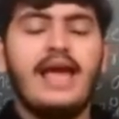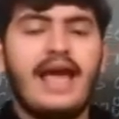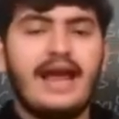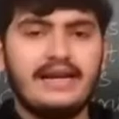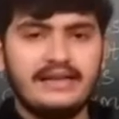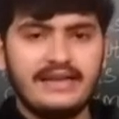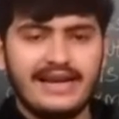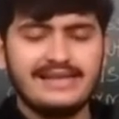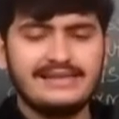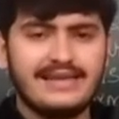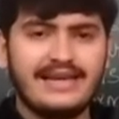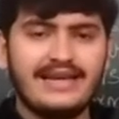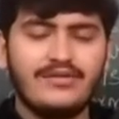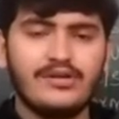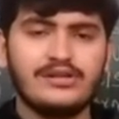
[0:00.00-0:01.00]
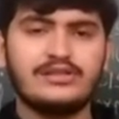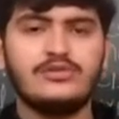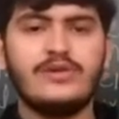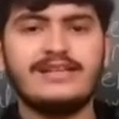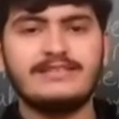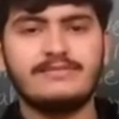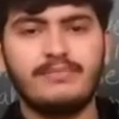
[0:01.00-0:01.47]
And yes, I
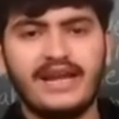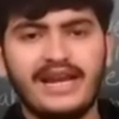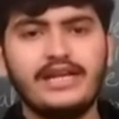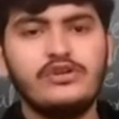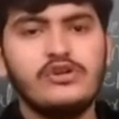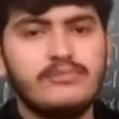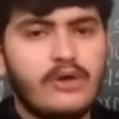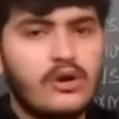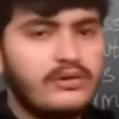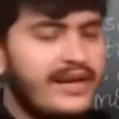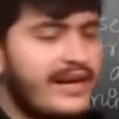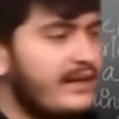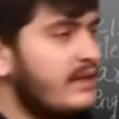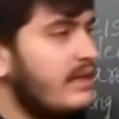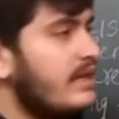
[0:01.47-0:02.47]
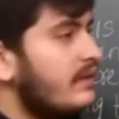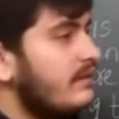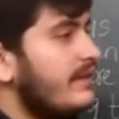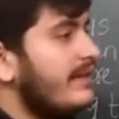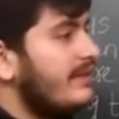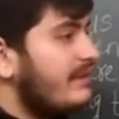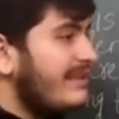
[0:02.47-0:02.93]
also explained you about
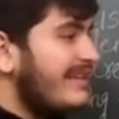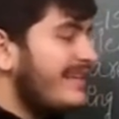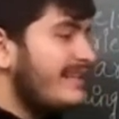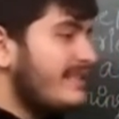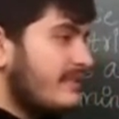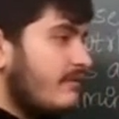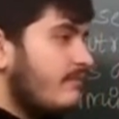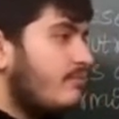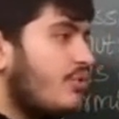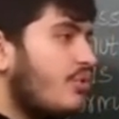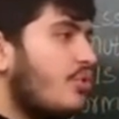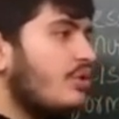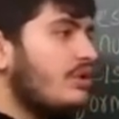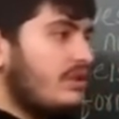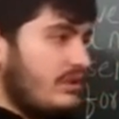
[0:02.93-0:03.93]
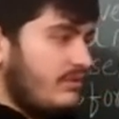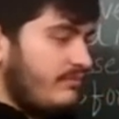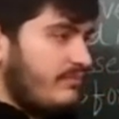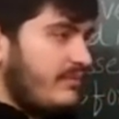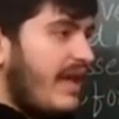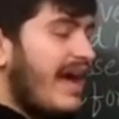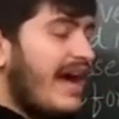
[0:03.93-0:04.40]
that these both
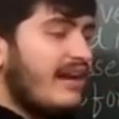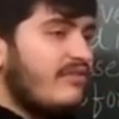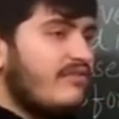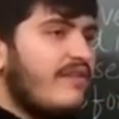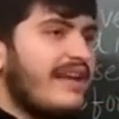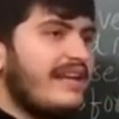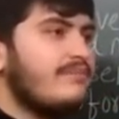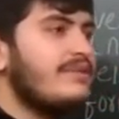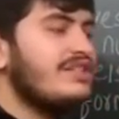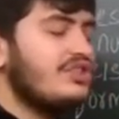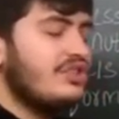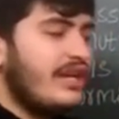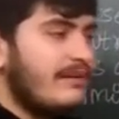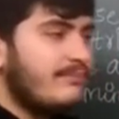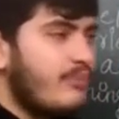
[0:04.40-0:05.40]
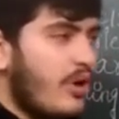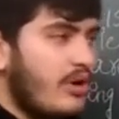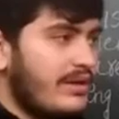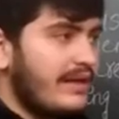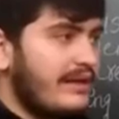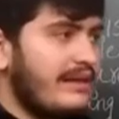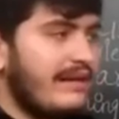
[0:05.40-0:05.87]
are very much
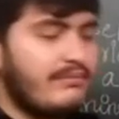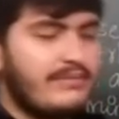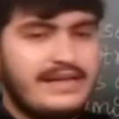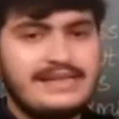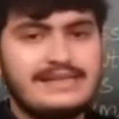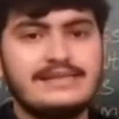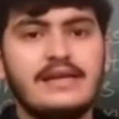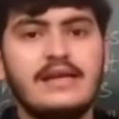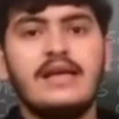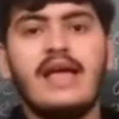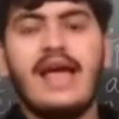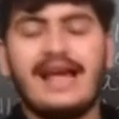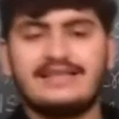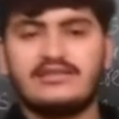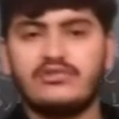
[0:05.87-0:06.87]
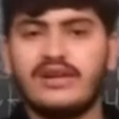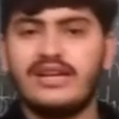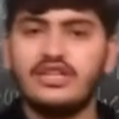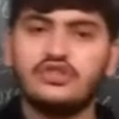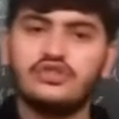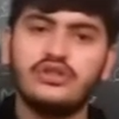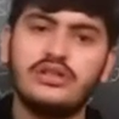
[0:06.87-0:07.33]
important. That means
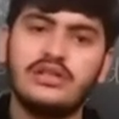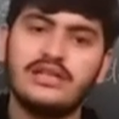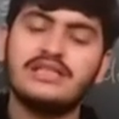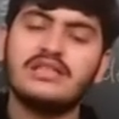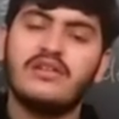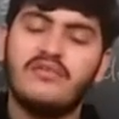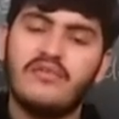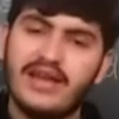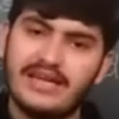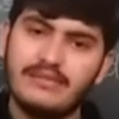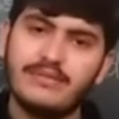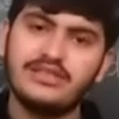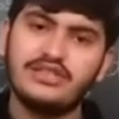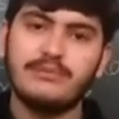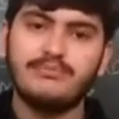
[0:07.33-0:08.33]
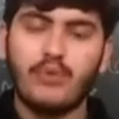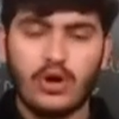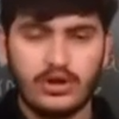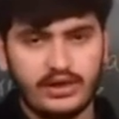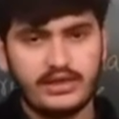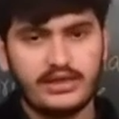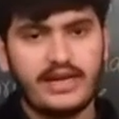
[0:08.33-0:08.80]
excretion is very much
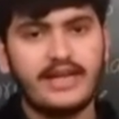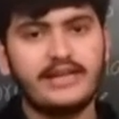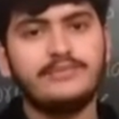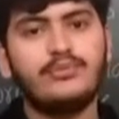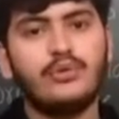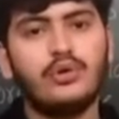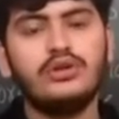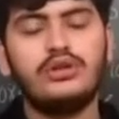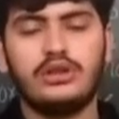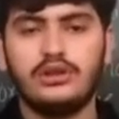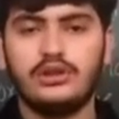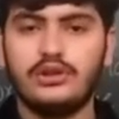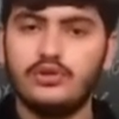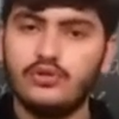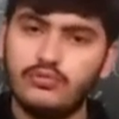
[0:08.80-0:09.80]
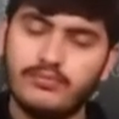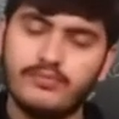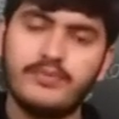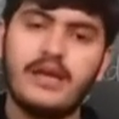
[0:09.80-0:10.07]
important in both you